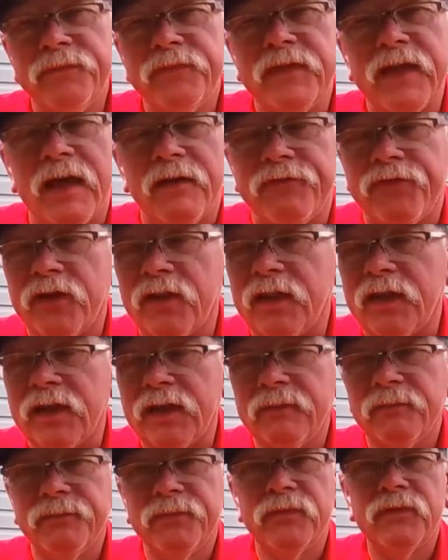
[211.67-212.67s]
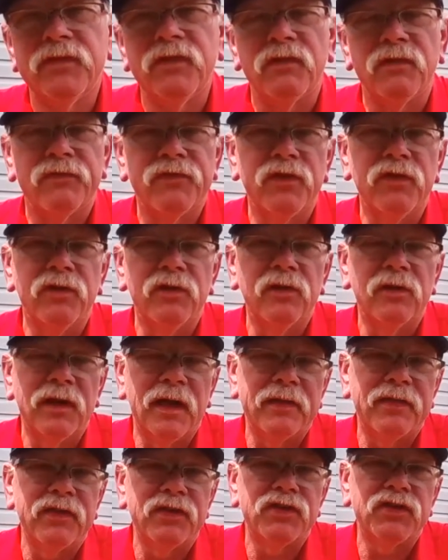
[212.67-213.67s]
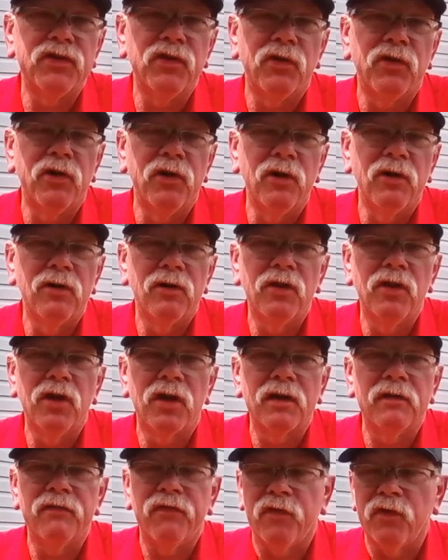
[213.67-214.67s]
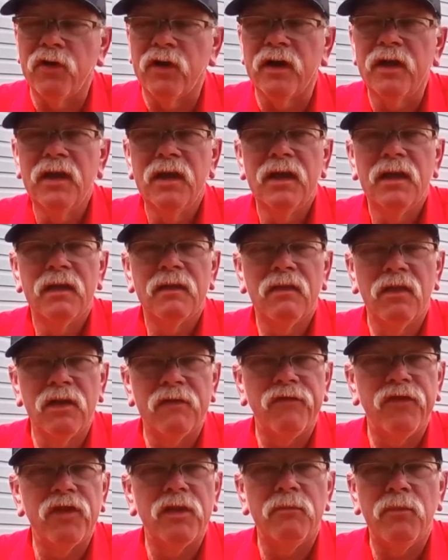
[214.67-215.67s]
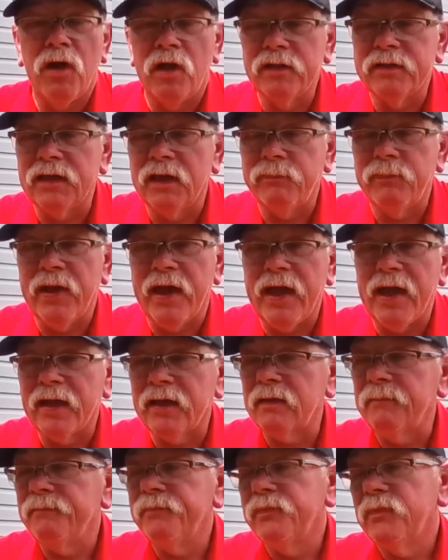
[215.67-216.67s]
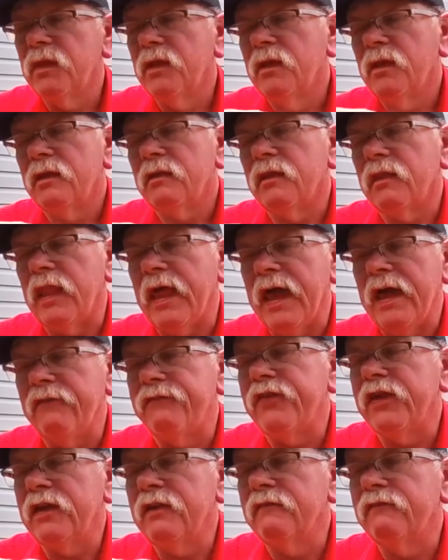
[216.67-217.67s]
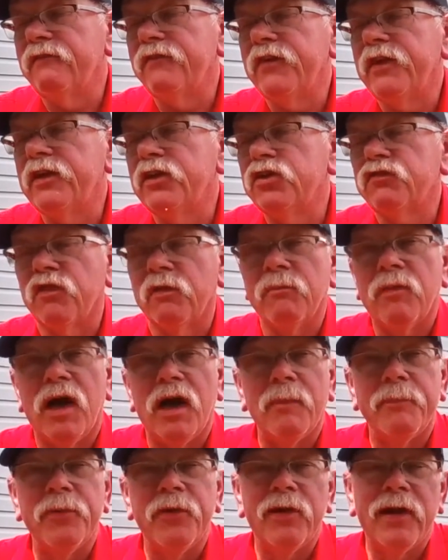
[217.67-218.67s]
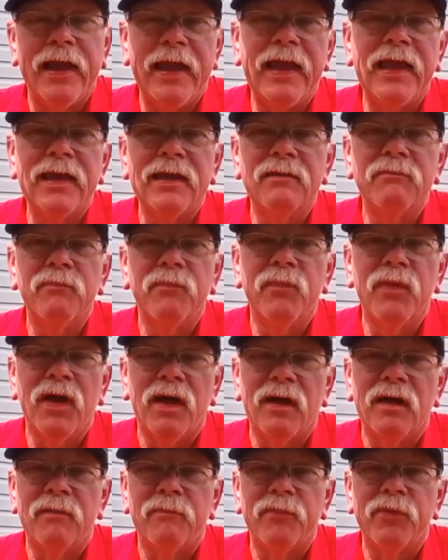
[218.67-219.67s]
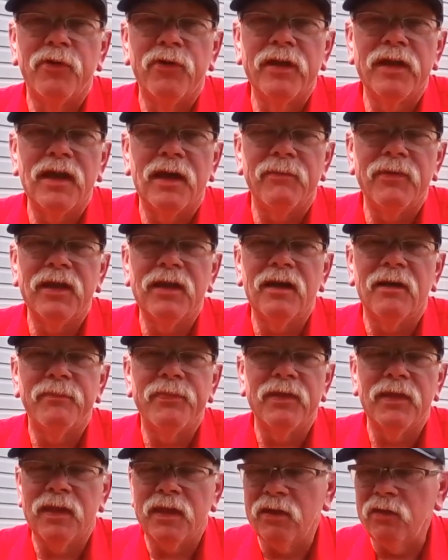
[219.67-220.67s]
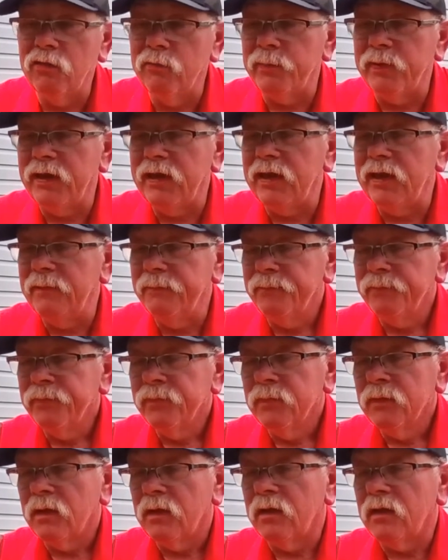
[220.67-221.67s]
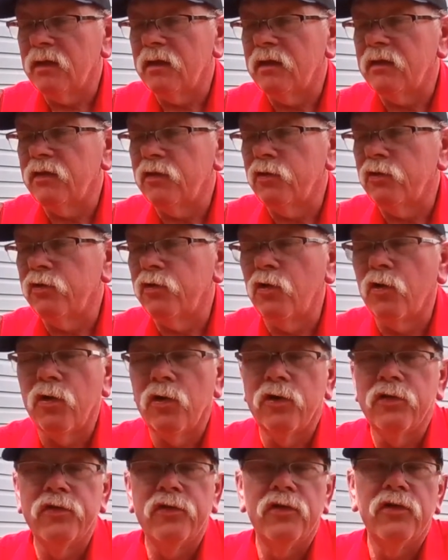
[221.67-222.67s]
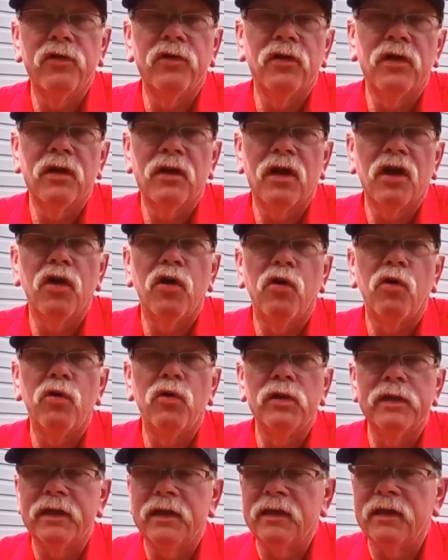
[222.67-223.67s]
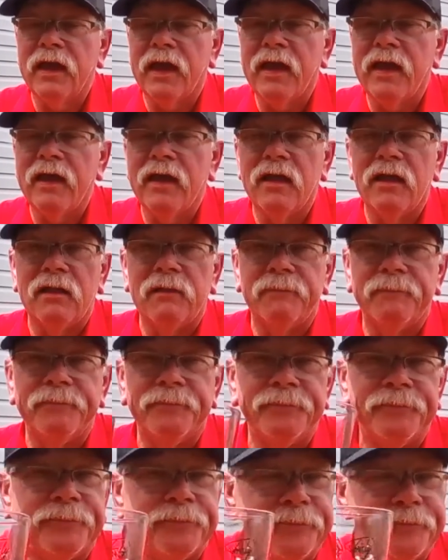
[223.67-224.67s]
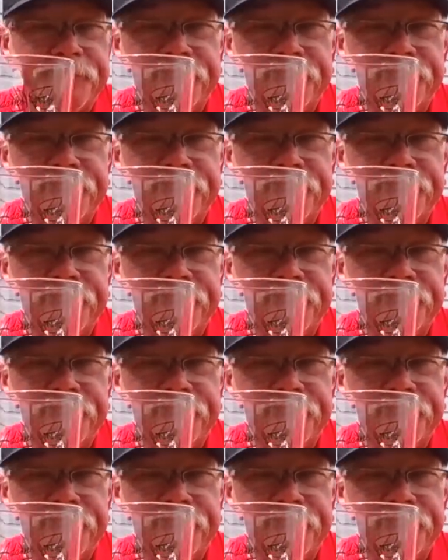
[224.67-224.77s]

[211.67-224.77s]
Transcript: Definitely. So if you're at the store looking for it, look for the multi-pack. Laughing Fish from Upper Hand uh, Brewing Company up in the UP. Uh, their Northern Golden Ale. Hmm.